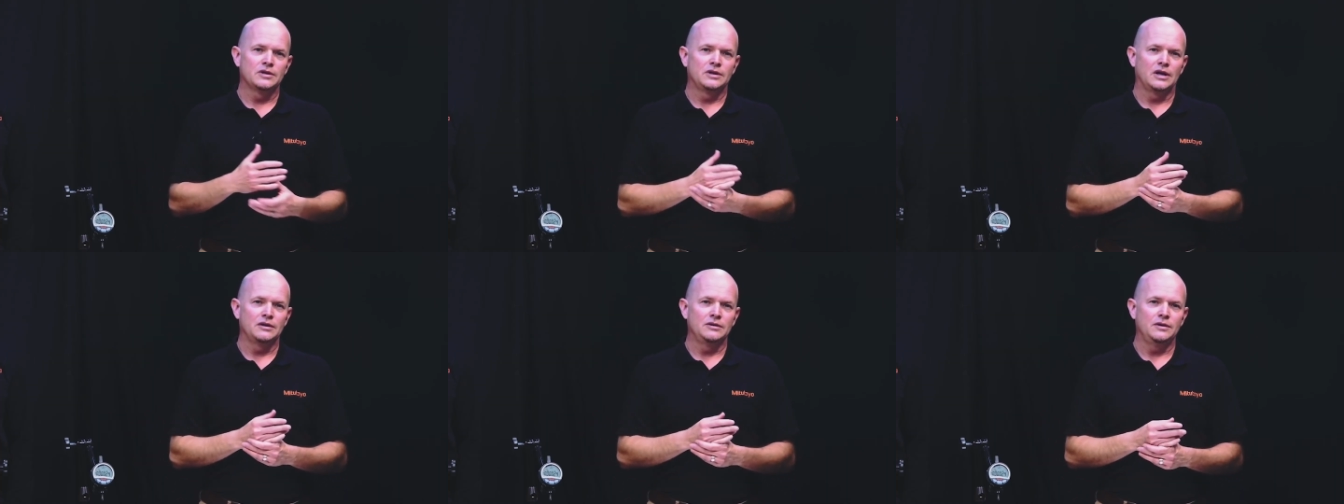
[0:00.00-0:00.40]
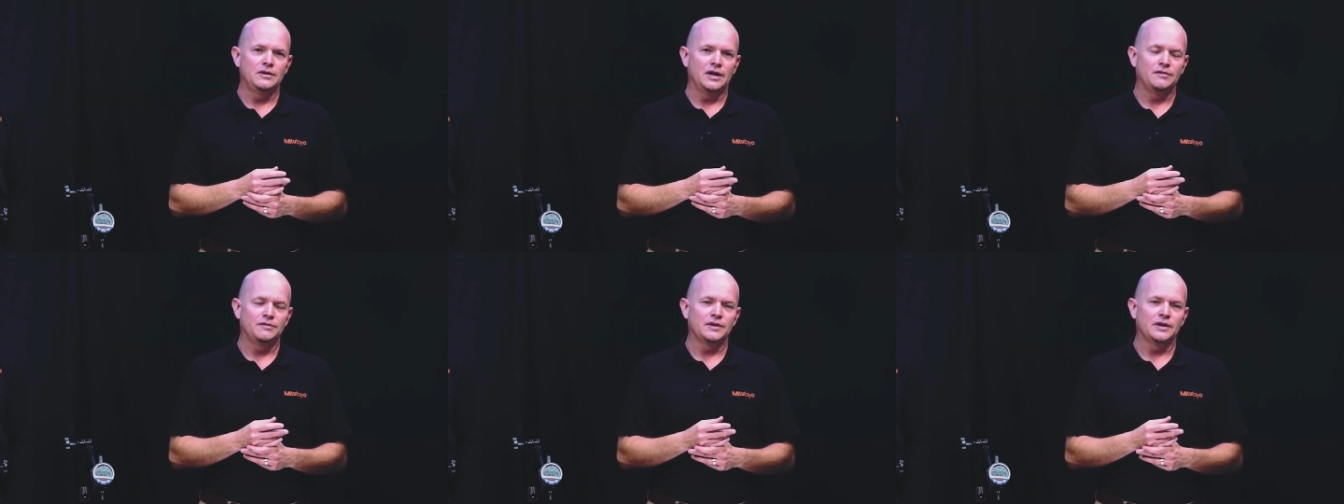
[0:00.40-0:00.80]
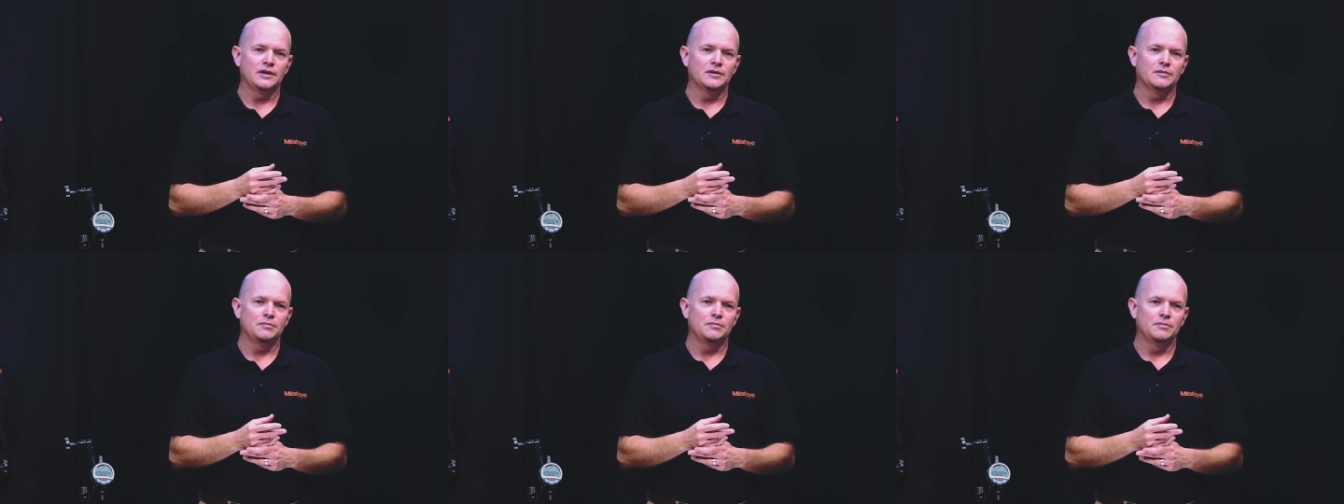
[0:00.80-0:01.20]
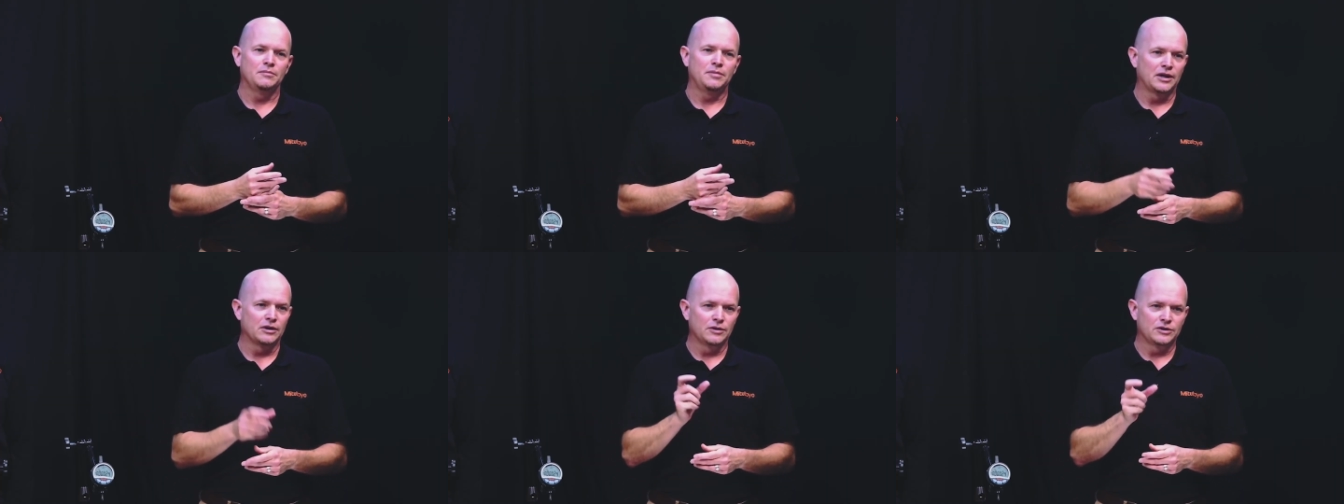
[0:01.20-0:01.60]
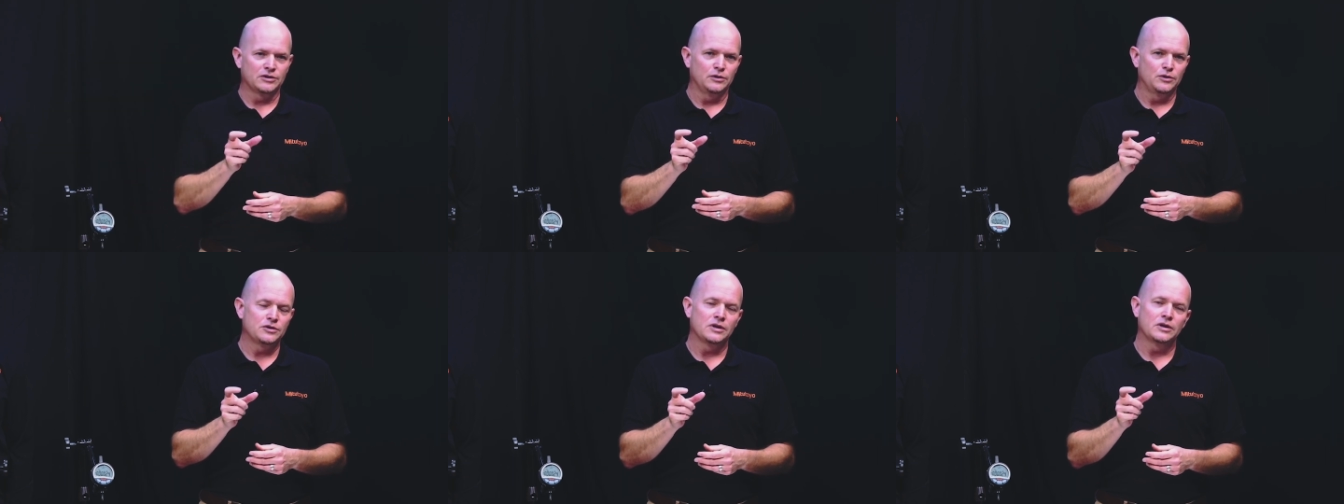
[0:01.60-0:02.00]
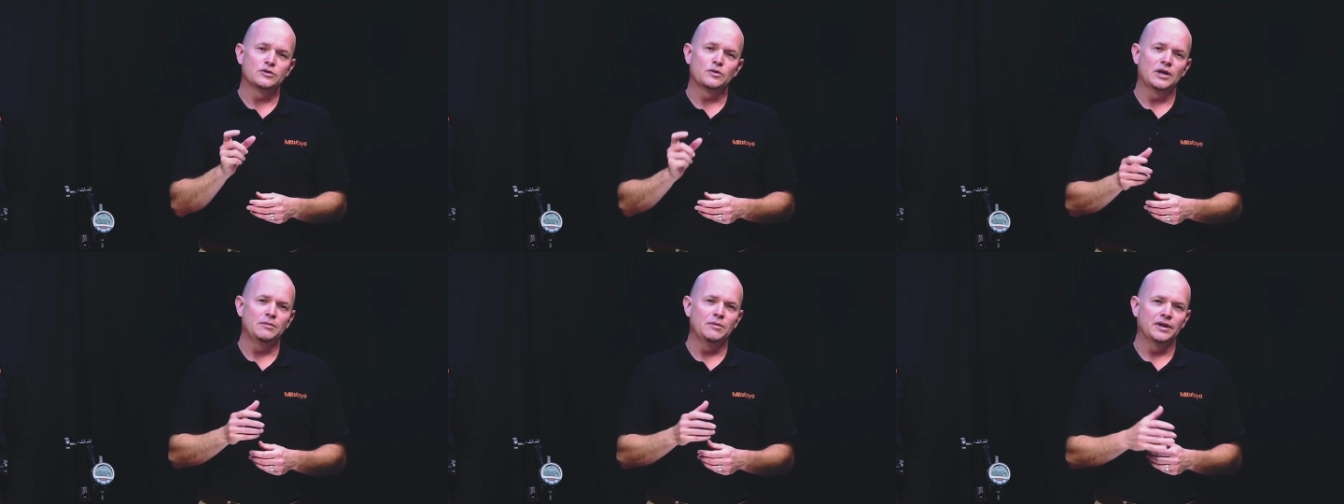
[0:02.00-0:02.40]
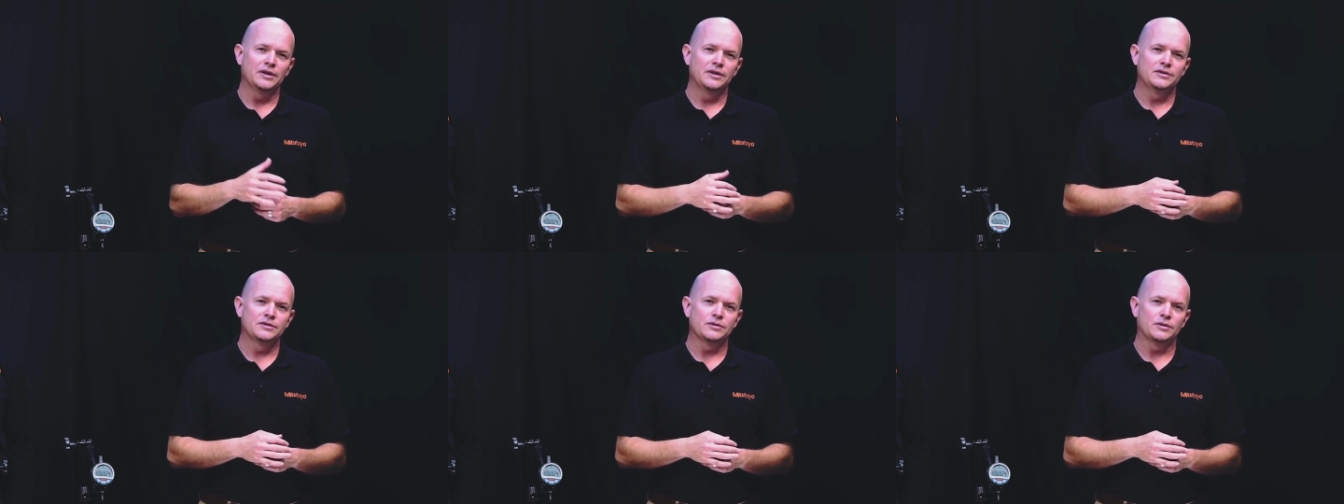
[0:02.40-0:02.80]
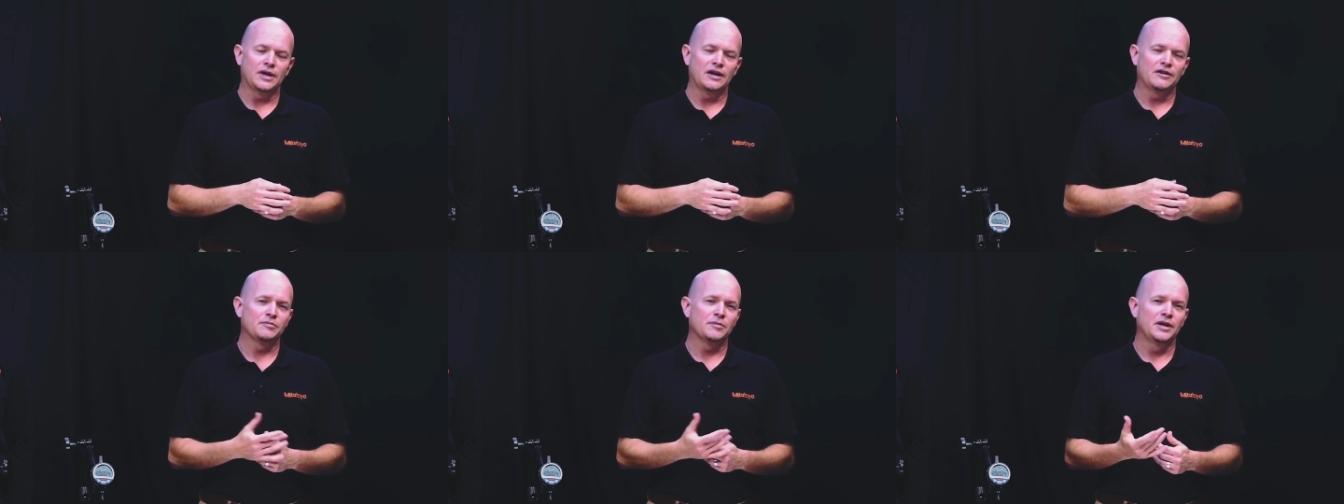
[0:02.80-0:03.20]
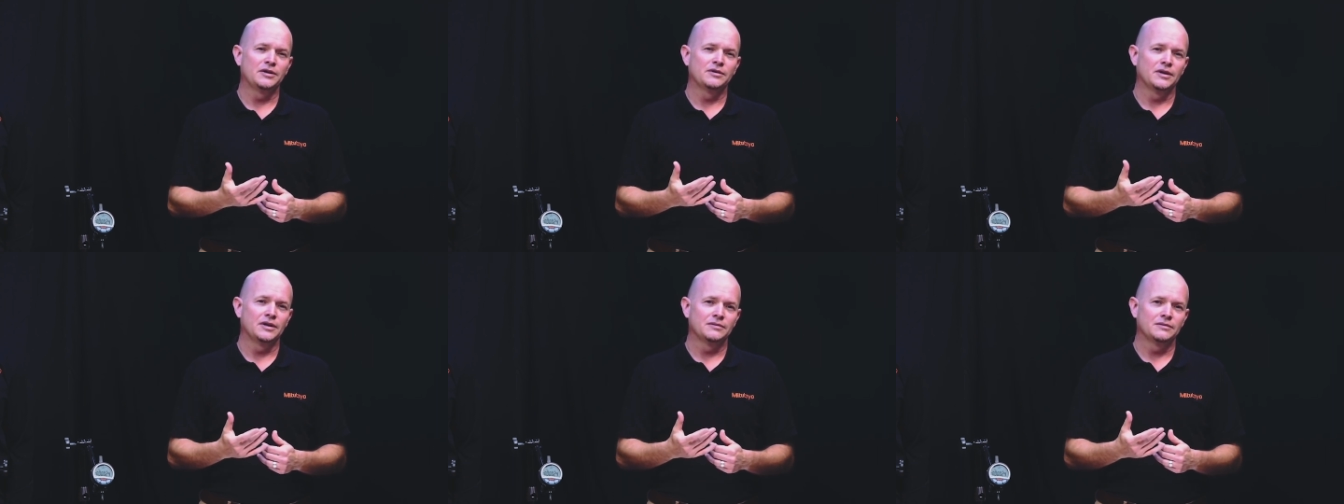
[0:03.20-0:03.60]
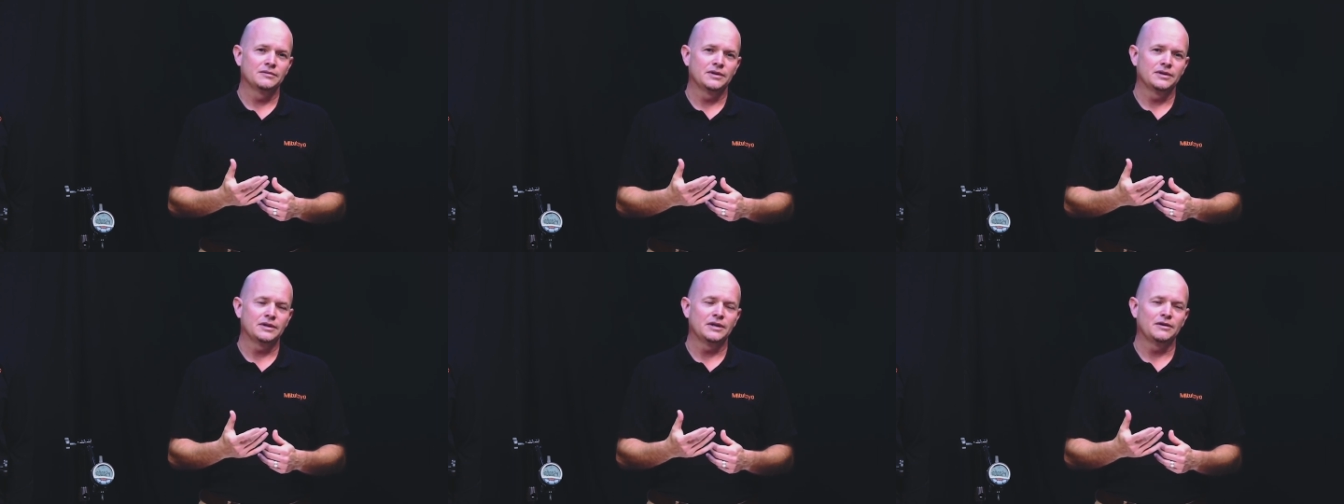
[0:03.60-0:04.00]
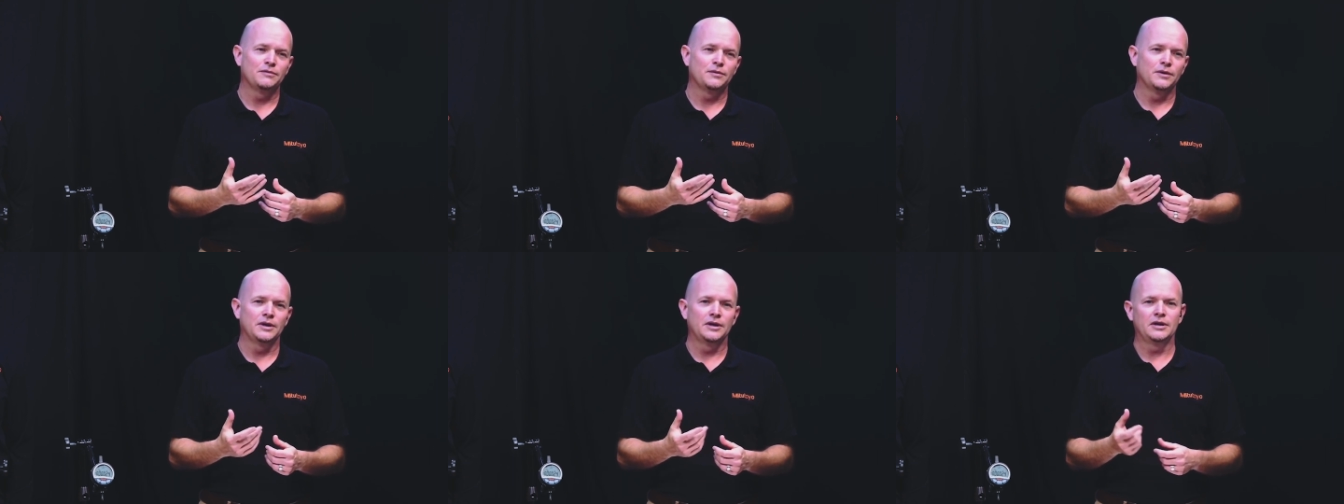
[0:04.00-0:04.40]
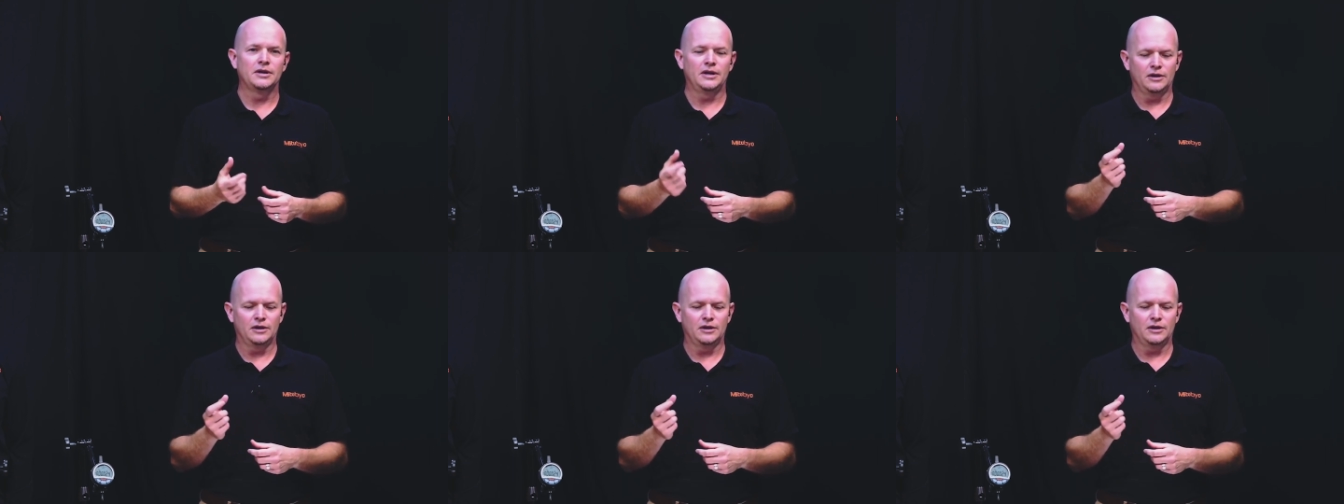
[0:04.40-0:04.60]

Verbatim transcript: So now you have better resolution at 20 millionths or half micron for it.